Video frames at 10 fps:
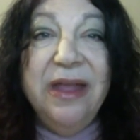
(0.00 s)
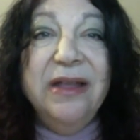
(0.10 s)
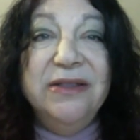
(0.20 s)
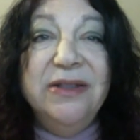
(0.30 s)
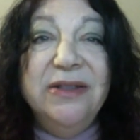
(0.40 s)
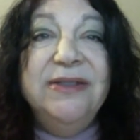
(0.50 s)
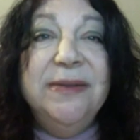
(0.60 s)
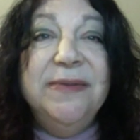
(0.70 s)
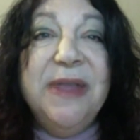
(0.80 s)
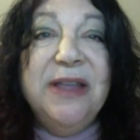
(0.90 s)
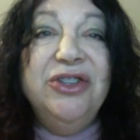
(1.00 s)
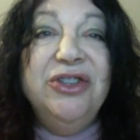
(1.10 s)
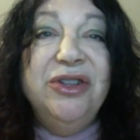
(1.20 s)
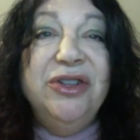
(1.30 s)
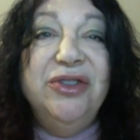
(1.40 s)
So there's some things
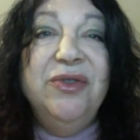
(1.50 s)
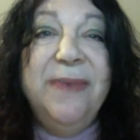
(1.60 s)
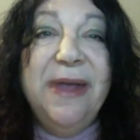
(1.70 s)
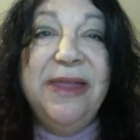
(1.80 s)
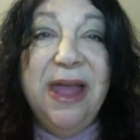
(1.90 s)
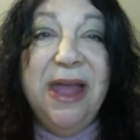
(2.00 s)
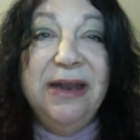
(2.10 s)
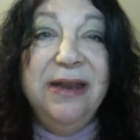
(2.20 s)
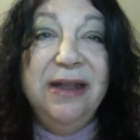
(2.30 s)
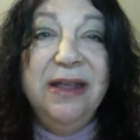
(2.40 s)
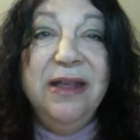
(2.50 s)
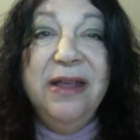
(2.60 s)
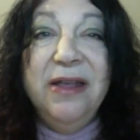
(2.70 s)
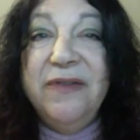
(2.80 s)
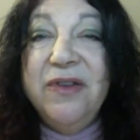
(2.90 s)
you can do about that.
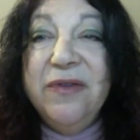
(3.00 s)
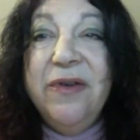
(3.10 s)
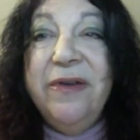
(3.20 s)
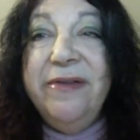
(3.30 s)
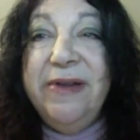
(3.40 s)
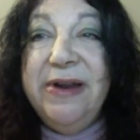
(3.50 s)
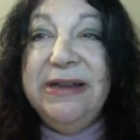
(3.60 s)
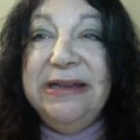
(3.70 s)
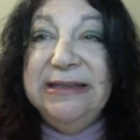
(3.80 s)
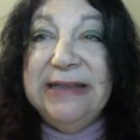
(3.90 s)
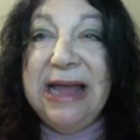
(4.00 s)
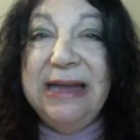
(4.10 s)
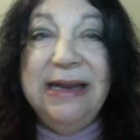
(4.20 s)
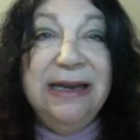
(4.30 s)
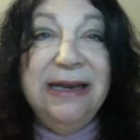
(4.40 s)
If you already
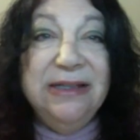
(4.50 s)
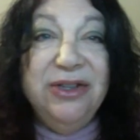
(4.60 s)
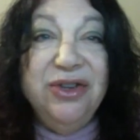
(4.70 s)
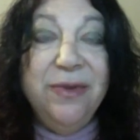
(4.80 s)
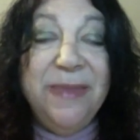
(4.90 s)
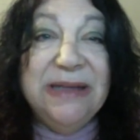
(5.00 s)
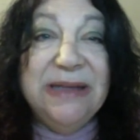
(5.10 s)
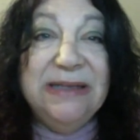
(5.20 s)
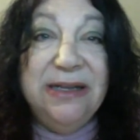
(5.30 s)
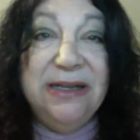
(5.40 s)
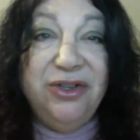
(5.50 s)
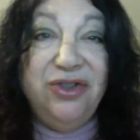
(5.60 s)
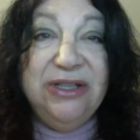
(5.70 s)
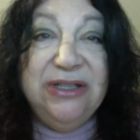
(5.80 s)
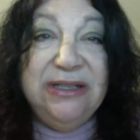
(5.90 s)
decided it's in your best
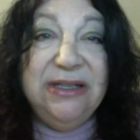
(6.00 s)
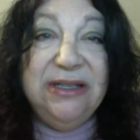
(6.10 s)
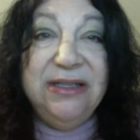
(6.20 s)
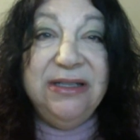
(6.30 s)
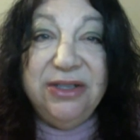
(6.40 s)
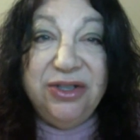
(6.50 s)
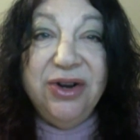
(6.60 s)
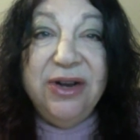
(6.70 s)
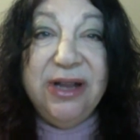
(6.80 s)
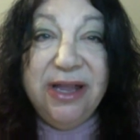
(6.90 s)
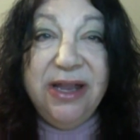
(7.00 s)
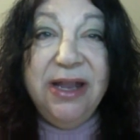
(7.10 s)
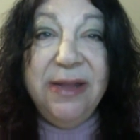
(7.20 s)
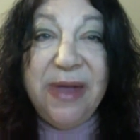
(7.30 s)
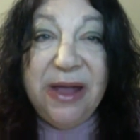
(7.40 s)
interest to start
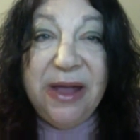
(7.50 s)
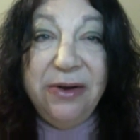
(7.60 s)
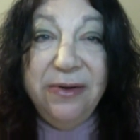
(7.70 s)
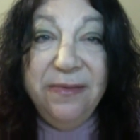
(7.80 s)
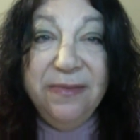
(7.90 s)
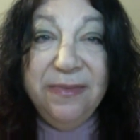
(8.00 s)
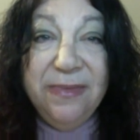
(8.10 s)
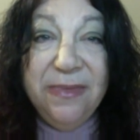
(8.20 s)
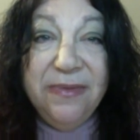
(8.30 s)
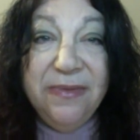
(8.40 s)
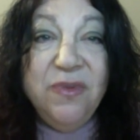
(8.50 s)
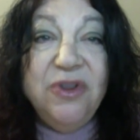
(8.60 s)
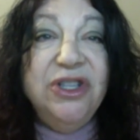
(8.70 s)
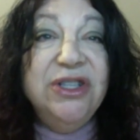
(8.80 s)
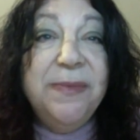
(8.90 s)
eating better,
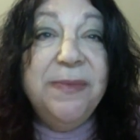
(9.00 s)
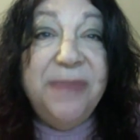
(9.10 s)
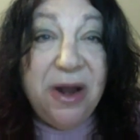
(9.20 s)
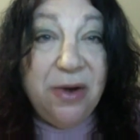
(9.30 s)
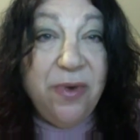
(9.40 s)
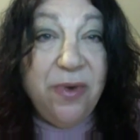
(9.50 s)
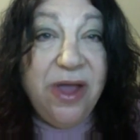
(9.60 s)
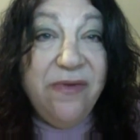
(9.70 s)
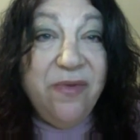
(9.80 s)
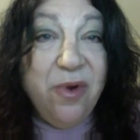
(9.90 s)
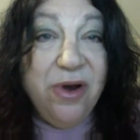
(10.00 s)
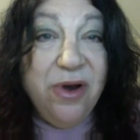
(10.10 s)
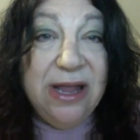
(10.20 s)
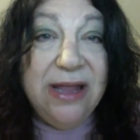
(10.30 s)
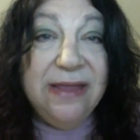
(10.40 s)
which is a better way of
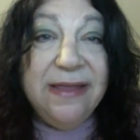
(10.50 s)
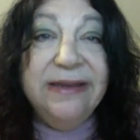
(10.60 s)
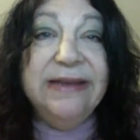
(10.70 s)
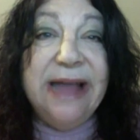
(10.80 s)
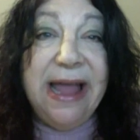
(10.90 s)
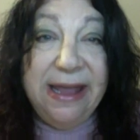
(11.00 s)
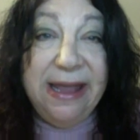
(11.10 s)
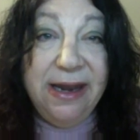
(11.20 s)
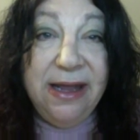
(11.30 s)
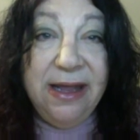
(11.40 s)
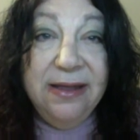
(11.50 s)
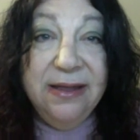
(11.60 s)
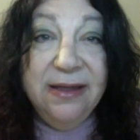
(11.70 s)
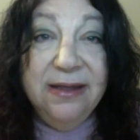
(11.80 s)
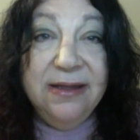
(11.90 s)
wording it than dieting,
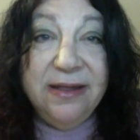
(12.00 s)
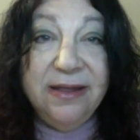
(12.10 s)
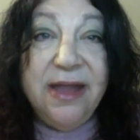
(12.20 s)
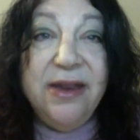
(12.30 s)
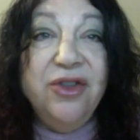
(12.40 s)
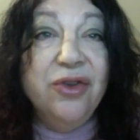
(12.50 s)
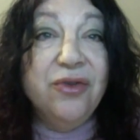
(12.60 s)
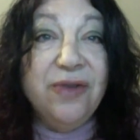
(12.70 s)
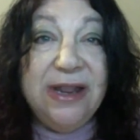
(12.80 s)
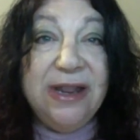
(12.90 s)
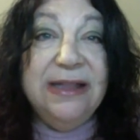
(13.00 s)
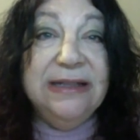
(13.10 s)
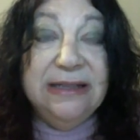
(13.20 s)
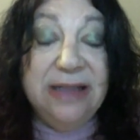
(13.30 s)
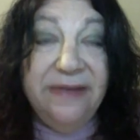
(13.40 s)
that you're creating
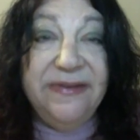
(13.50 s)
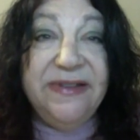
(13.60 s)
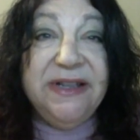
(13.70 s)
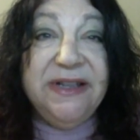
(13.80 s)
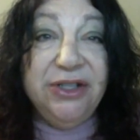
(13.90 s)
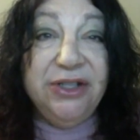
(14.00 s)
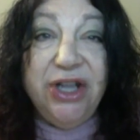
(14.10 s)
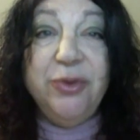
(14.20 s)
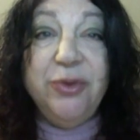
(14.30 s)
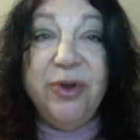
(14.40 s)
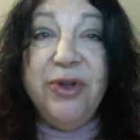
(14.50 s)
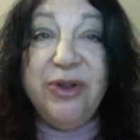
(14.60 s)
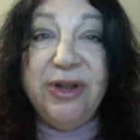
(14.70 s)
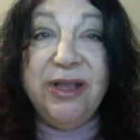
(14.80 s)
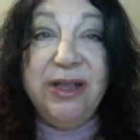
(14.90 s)
this lifestyle change where
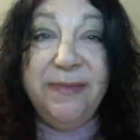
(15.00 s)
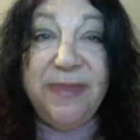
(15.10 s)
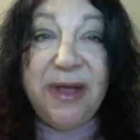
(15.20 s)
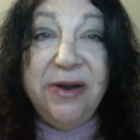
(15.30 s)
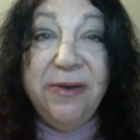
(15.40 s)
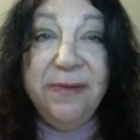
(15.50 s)
you're going to eat better,